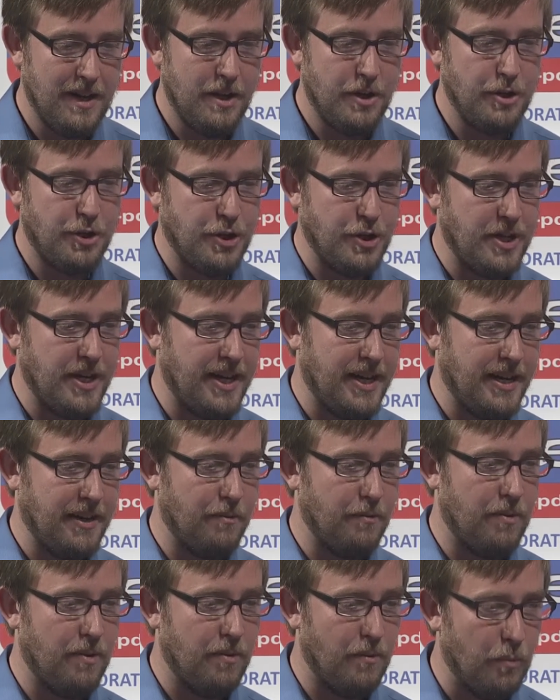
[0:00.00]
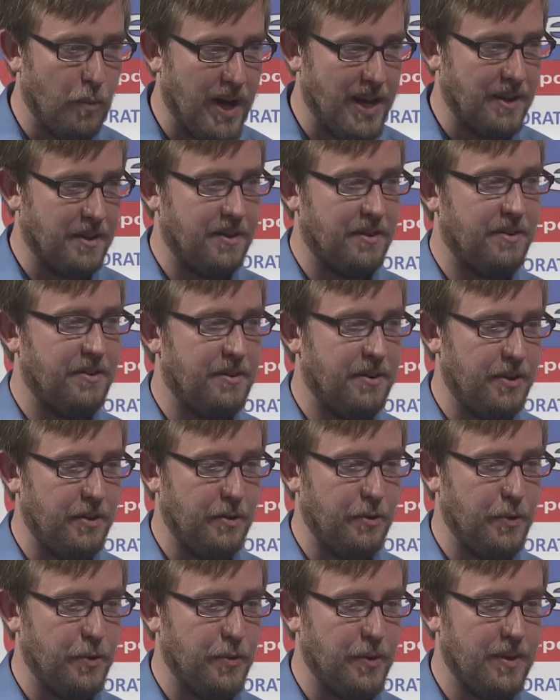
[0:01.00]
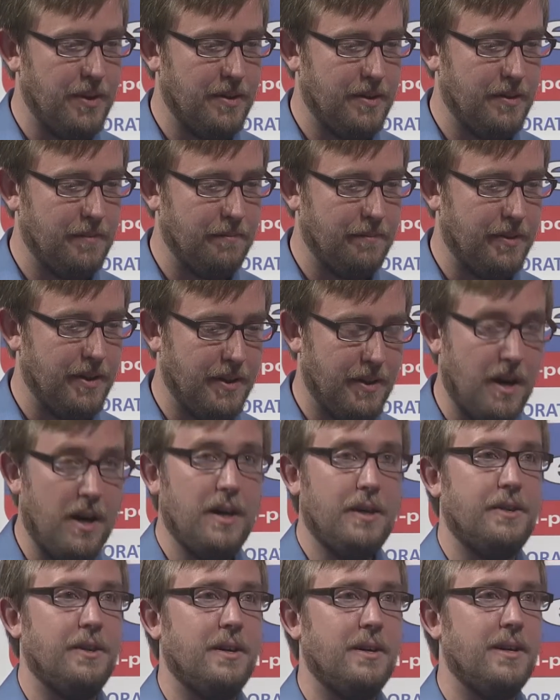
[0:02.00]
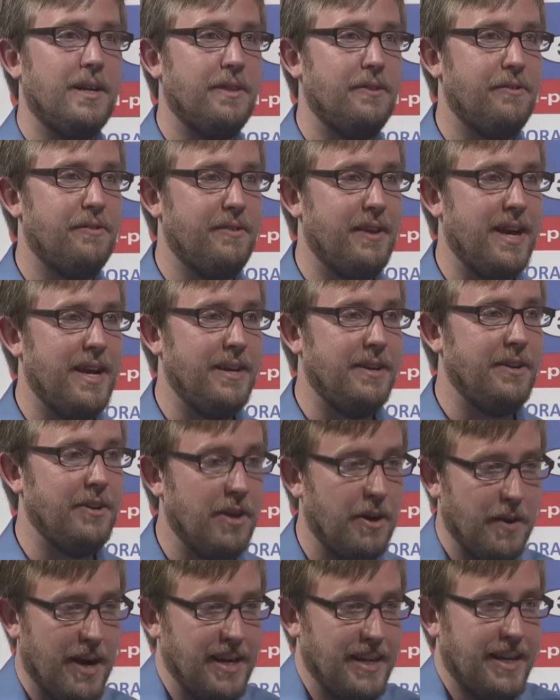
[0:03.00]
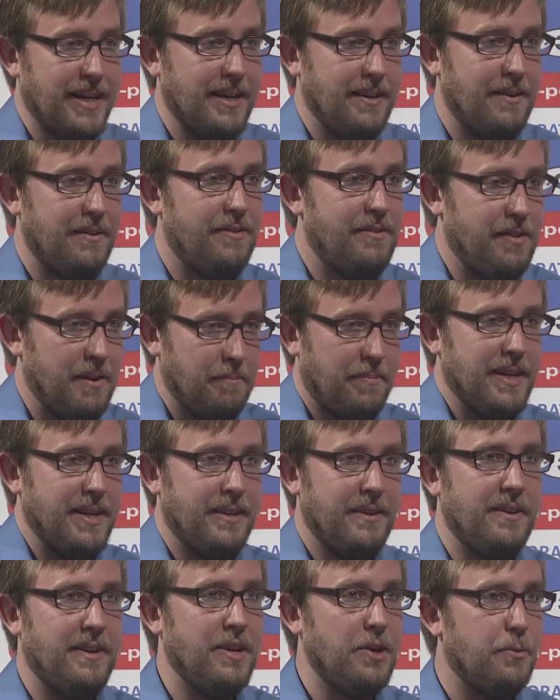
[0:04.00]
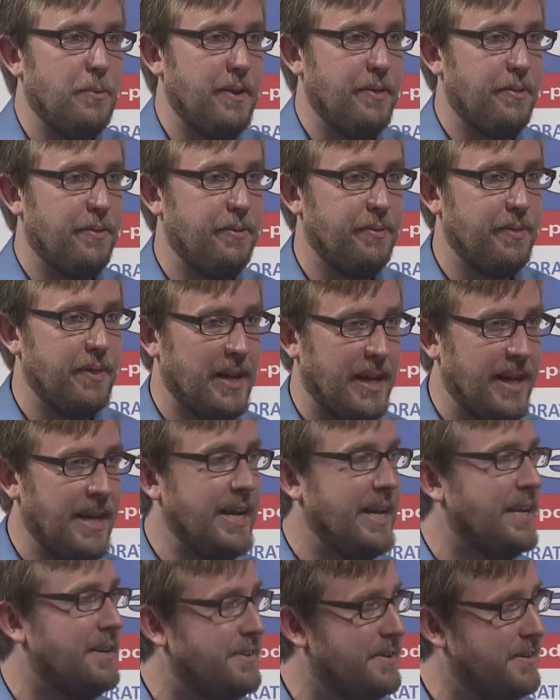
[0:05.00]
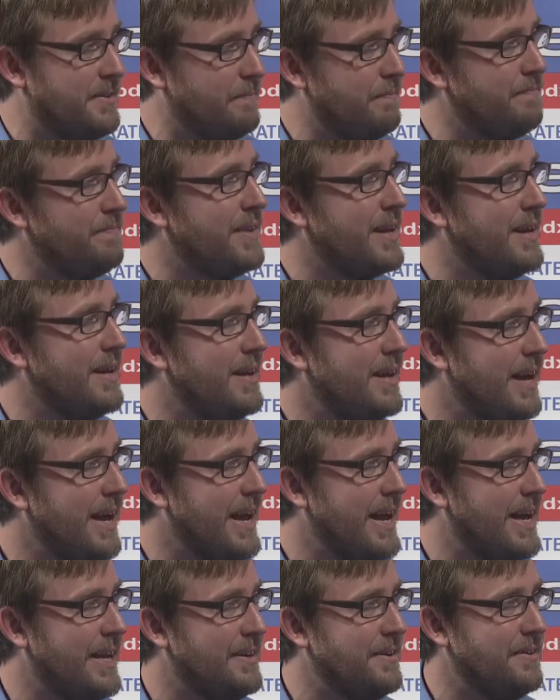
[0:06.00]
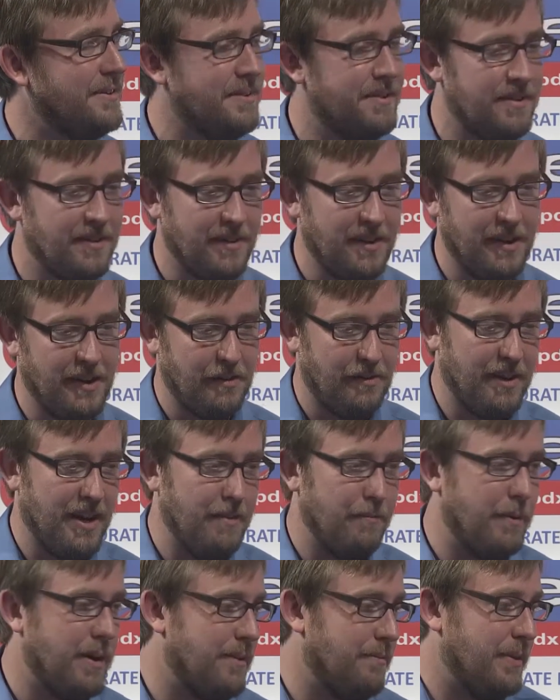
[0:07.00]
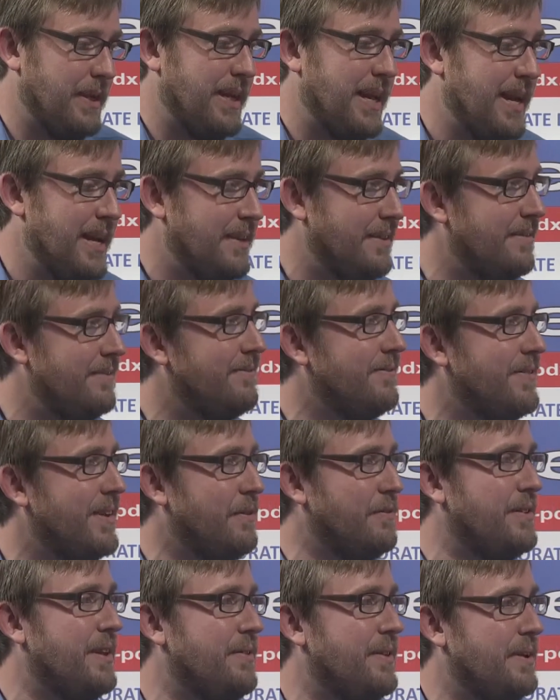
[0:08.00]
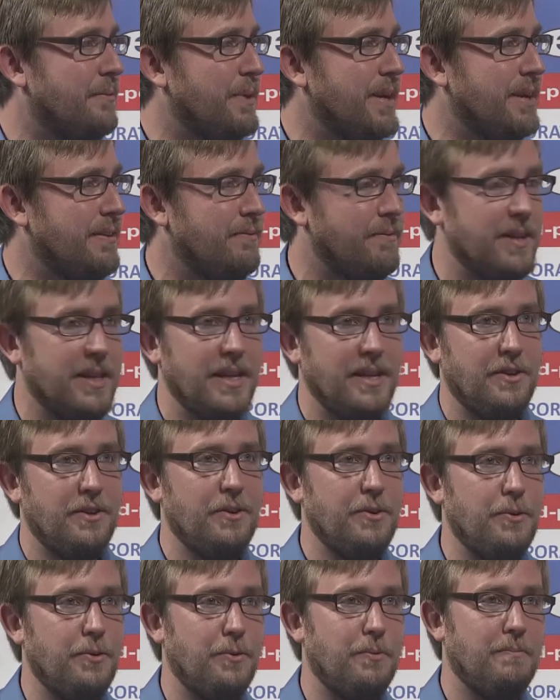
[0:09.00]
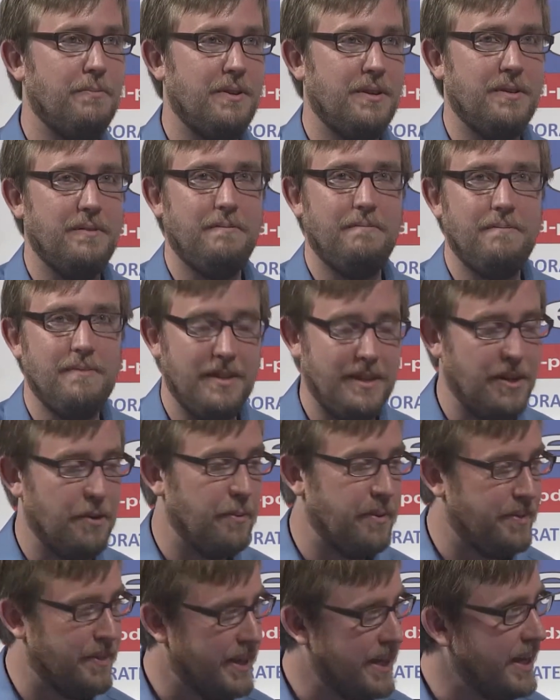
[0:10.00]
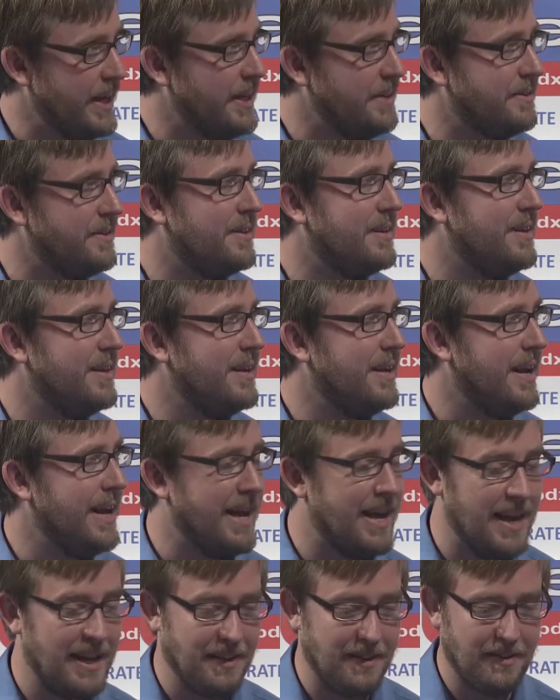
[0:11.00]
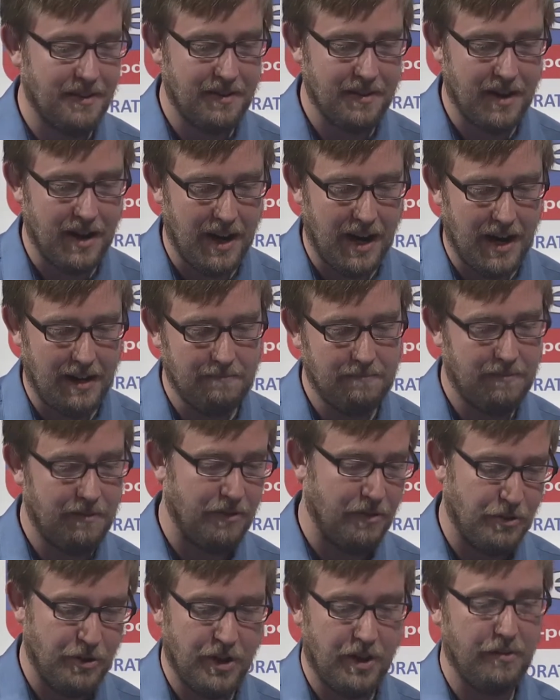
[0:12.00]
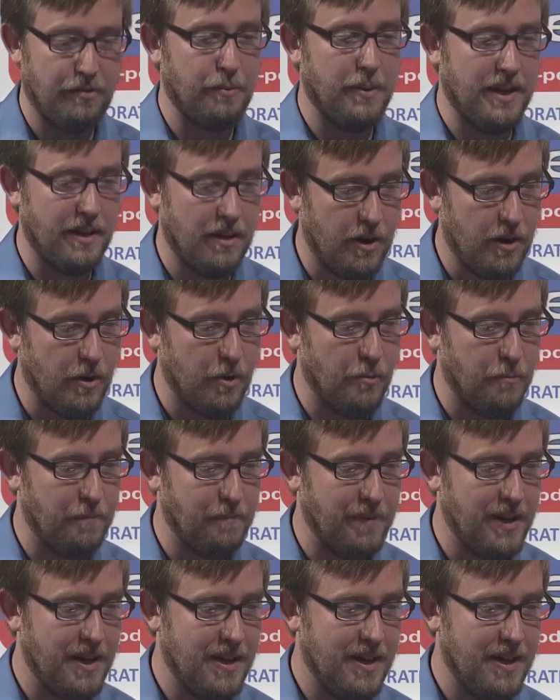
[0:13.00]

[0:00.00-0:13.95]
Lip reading: she went to the doctor and said, you know, I need something to deal with the heat. And he said, well, we can't, there's nothing we can really do to deal with the heat. And so she just went home.